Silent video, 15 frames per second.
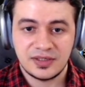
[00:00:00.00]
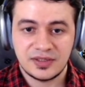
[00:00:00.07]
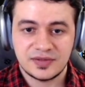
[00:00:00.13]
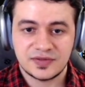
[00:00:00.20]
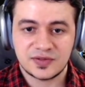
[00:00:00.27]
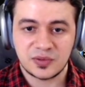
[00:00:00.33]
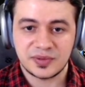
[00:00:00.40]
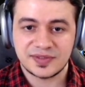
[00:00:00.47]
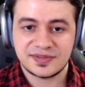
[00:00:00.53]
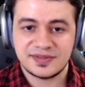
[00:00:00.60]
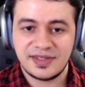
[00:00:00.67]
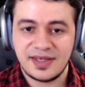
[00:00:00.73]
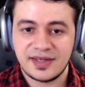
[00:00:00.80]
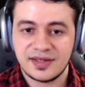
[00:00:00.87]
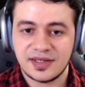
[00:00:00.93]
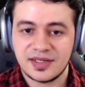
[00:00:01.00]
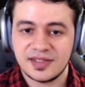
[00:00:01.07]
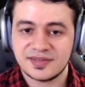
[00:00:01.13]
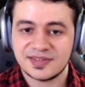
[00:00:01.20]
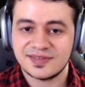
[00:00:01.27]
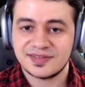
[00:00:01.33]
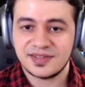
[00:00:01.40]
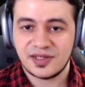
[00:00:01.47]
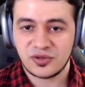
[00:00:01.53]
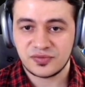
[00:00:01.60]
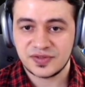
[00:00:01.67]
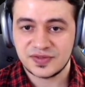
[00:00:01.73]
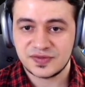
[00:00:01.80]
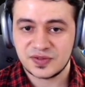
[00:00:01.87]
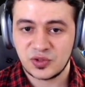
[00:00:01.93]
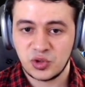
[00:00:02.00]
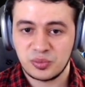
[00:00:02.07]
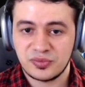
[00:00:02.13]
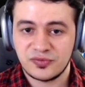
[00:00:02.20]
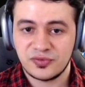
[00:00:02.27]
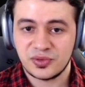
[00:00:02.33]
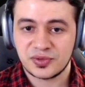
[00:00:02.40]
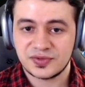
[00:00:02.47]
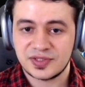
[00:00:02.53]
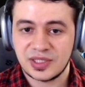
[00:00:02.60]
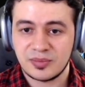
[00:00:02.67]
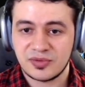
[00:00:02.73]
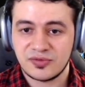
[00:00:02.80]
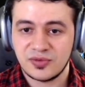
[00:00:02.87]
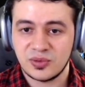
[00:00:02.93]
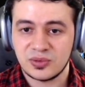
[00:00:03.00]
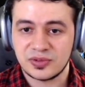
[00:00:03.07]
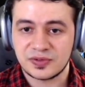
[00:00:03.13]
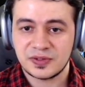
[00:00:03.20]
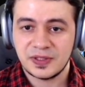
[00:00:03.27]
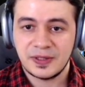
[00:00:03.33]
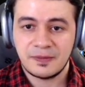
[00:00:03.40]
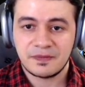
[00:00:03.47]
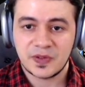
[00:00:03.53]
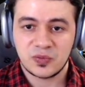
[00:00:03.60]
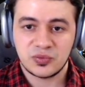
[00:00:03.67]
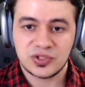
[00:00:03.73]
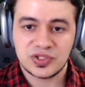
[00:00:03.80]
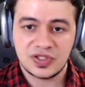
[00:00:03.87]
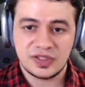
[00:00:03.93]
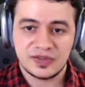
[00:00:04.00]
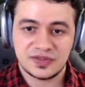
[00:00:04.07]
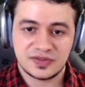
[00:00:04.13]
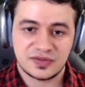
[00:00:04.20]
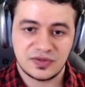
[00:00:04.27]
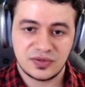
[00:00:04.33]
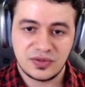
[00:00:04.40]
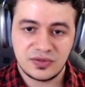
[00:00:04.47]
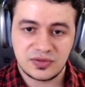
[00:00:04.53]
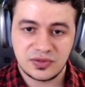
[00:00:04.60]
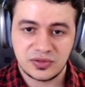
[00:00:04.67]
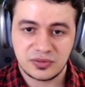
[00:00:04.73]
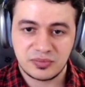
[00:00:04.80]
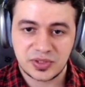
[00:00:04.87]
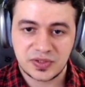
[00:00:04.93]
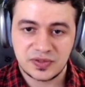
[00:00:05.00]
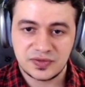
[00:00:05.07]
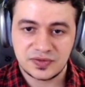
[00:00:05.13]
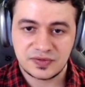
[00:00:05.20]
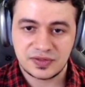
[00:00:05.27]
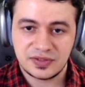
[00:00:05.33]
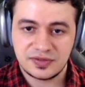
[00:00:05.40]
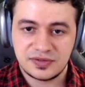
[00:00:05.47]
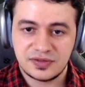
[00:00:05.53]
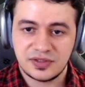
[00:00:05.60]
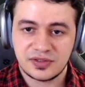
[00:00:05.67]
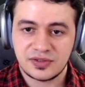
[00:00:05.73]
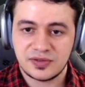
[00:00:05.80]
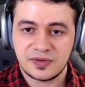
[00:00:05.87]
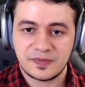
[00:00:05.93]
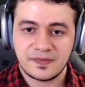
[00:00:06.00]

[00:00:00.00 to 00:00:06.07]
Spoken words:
So instead, it is inside of this open focus timer folder, which is not good because this here